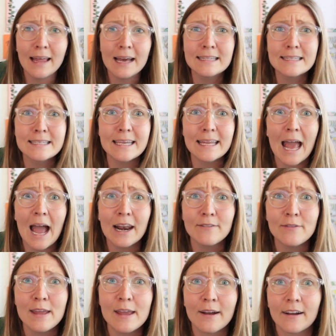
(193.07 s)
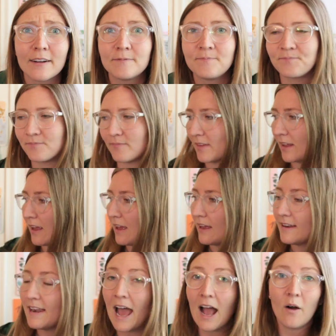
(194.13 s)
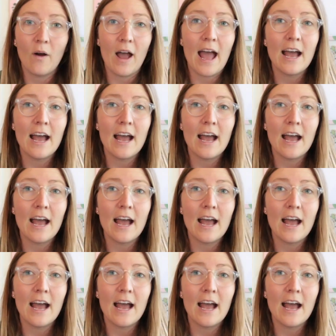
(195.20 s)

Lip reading: Let's get out of here. Now,